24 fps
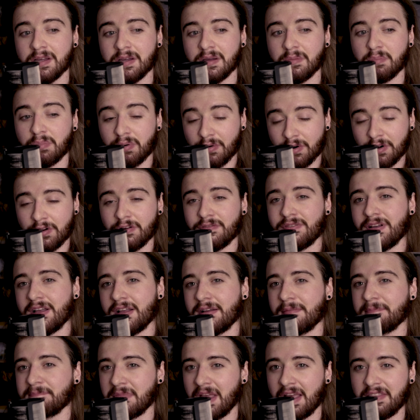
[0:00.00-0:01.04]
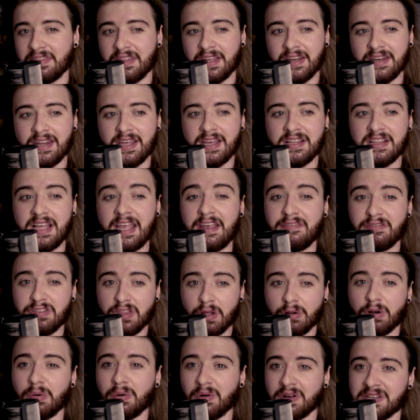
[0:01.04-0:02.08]
prove it. And they need, even though
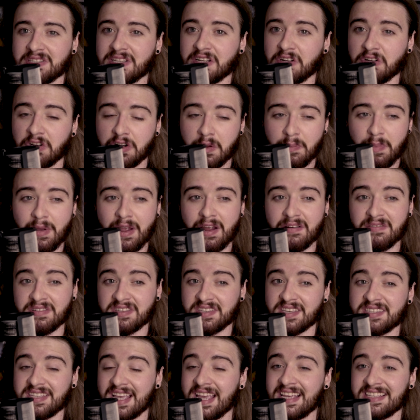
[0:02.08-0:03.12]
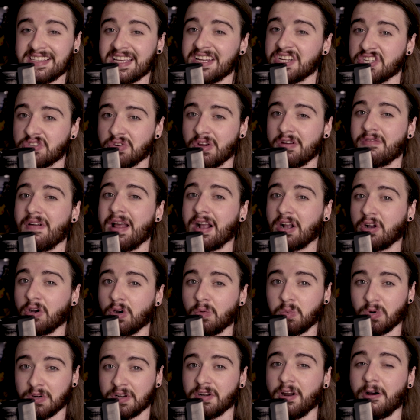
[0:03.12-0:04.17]
Luongo's had good appearances, his injury record
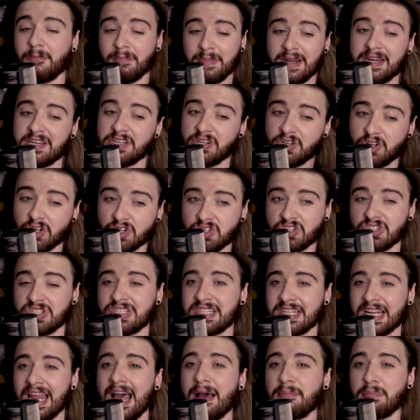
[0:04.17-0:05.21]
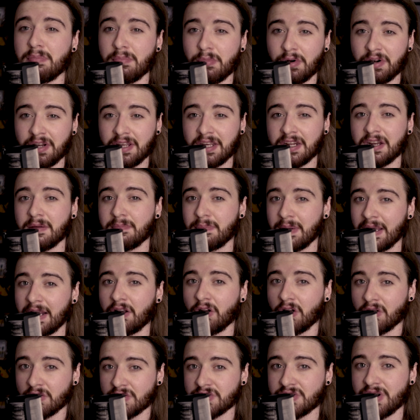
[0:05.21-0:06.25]
would not mean you could just slap money in a big
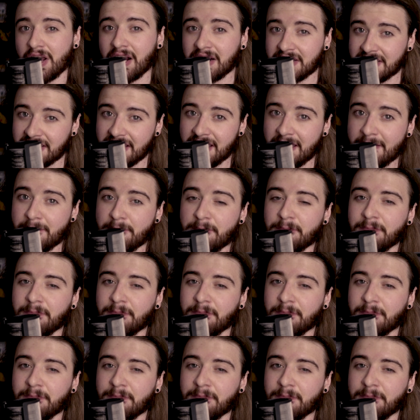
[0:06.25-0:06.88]
contract at him.